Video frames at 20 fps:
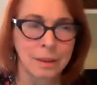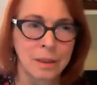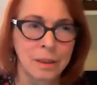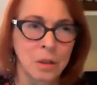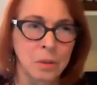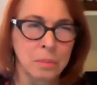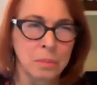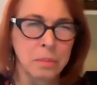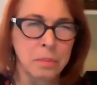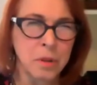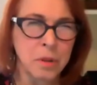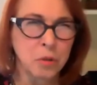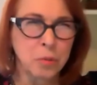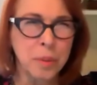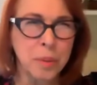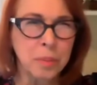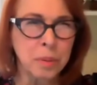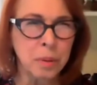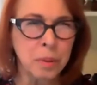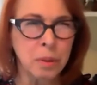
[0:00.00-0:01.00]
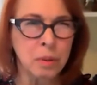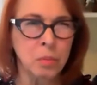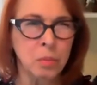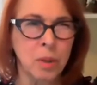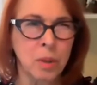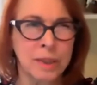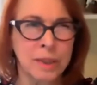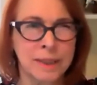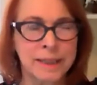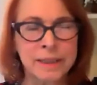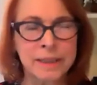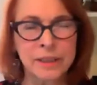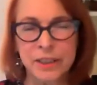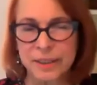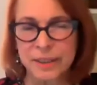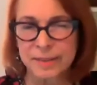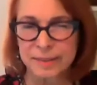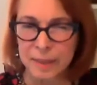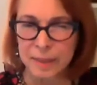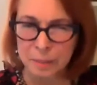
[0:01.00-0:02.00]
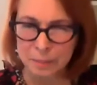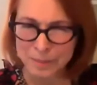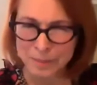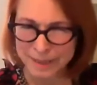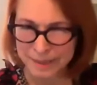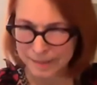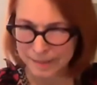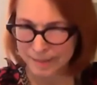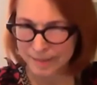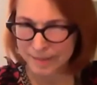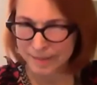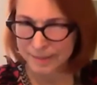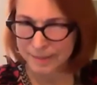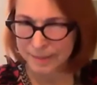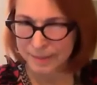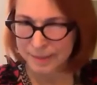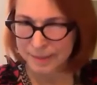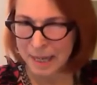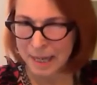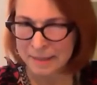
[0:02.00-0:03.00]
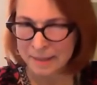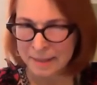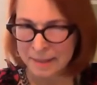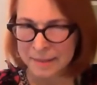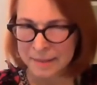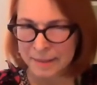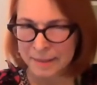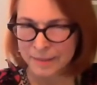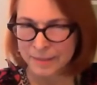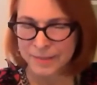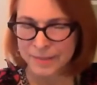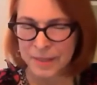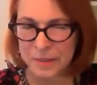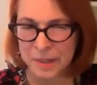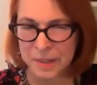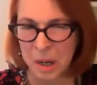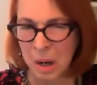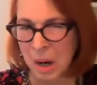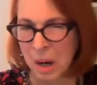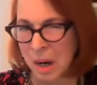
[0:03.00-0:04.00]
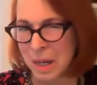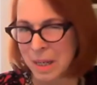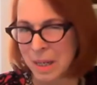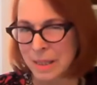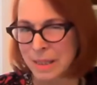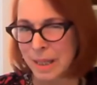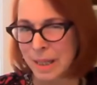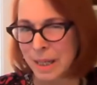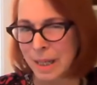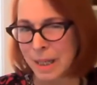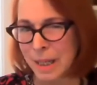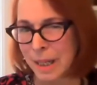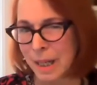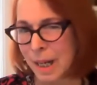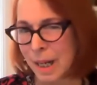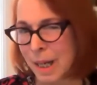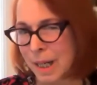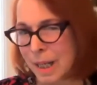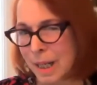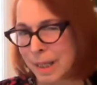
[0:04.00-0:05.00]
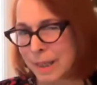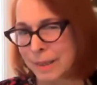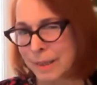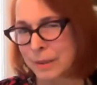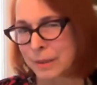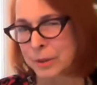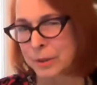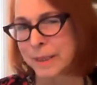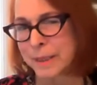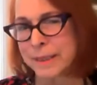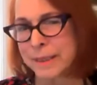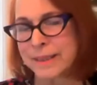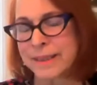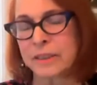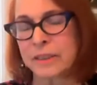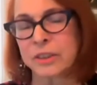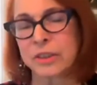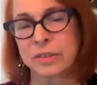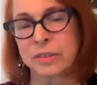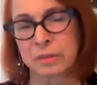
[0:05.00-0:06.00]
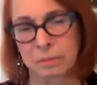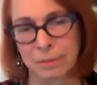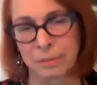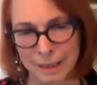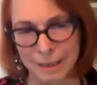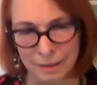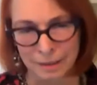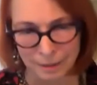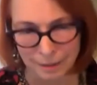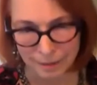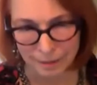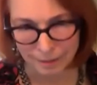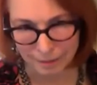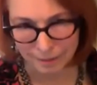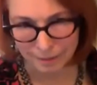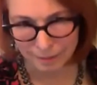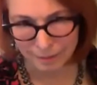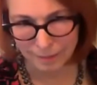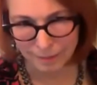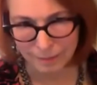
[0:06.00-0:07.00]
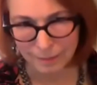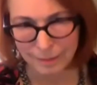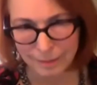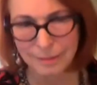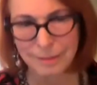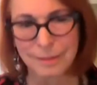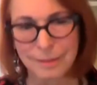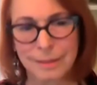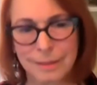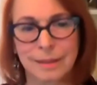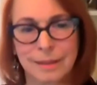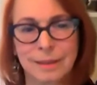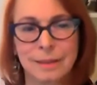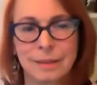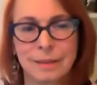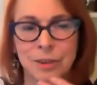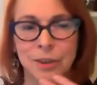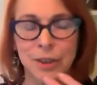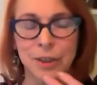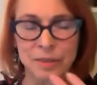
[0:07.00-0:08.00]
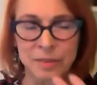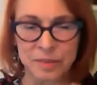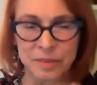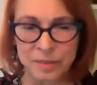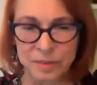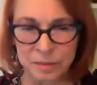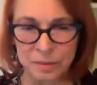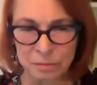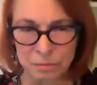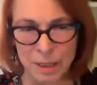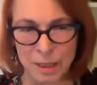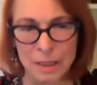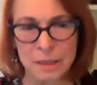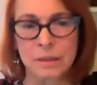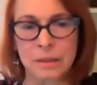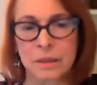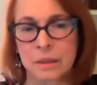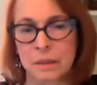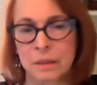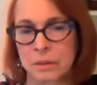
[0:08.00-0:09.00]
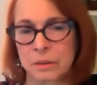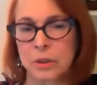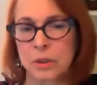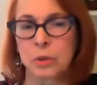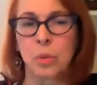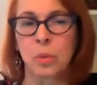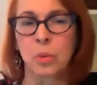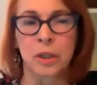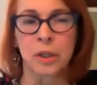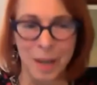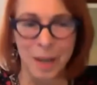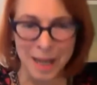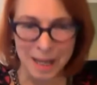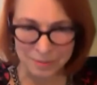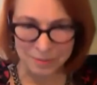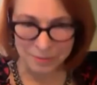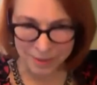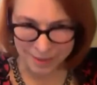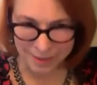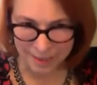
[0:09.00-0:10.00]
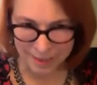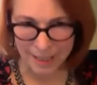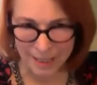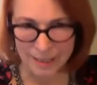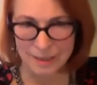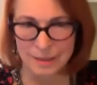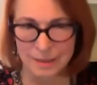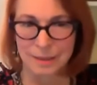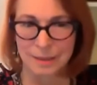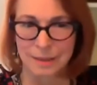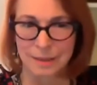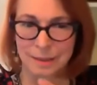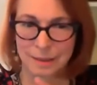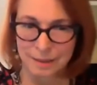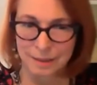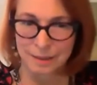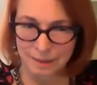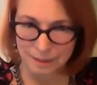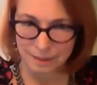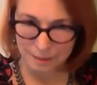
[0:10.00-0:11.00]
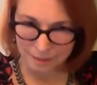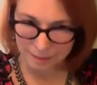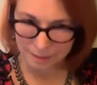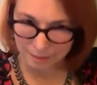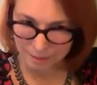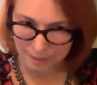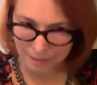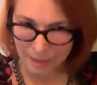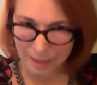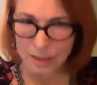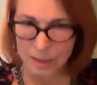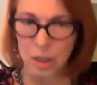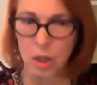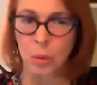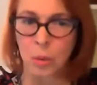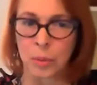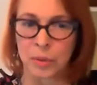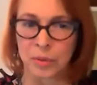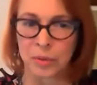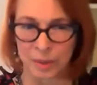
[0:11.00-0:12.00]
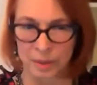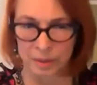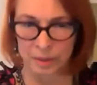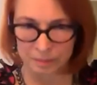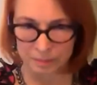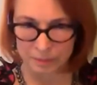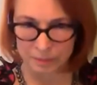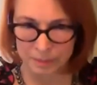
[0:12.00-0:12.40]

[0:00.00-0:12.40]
know, most people want to teach acceptance. I think that's very hard. I try to teach surrender. Just surrender to what you have today and go with it.